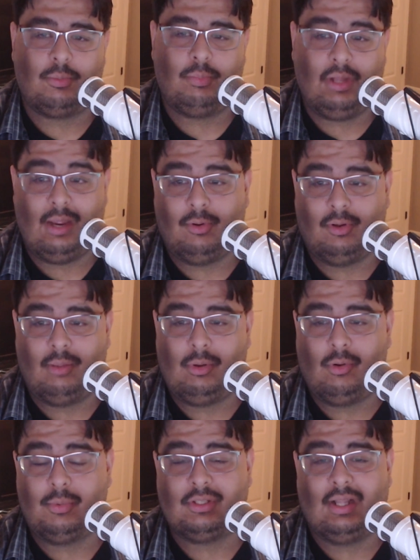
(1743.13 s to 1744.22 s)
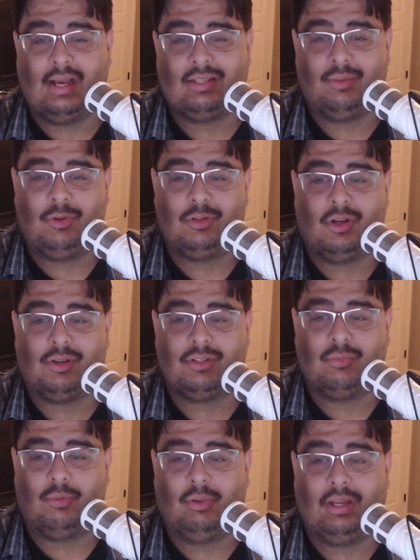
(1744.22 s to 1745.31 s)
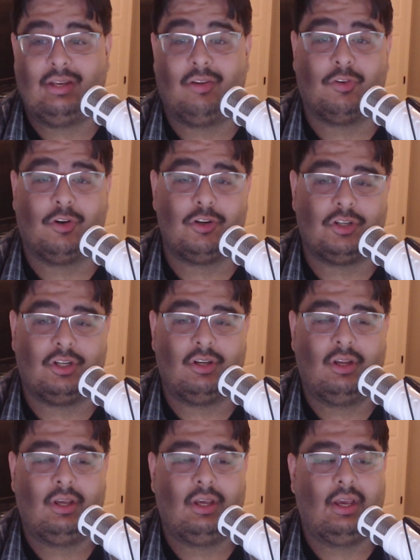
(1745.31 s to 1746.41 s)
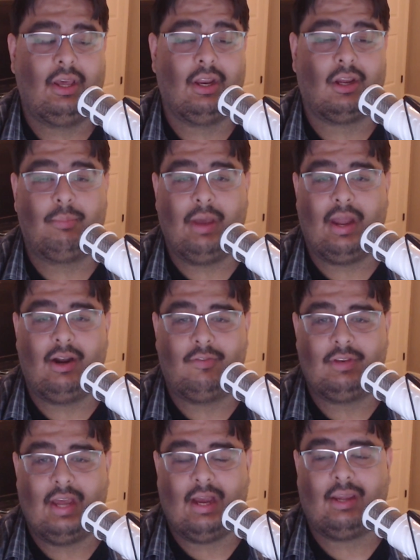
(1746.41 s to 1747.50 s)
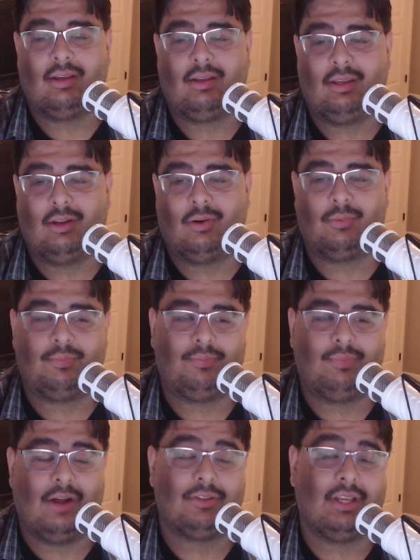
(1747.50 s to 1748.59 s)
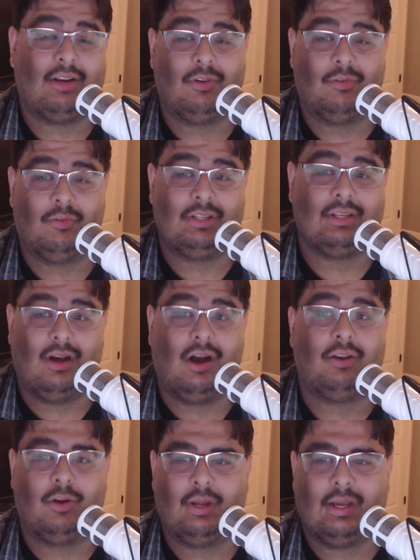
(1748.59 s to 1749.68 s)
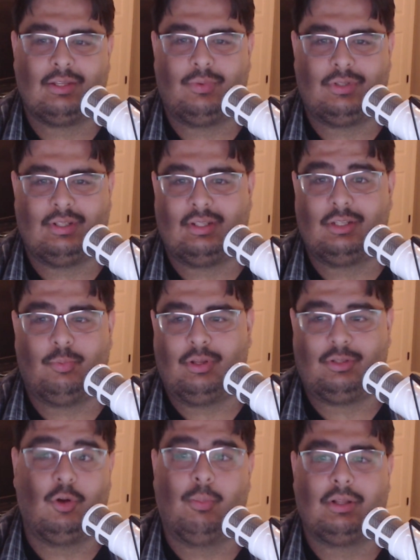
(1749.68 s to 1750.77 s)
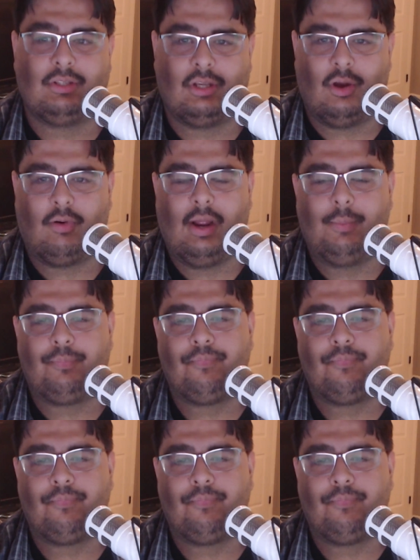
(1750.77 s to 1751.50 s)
playable. I mean, when was the last time you saw someone play Diversion in a competitive deck, outside of the recent Hondo, I guess, which is at this point 2 months ago, right?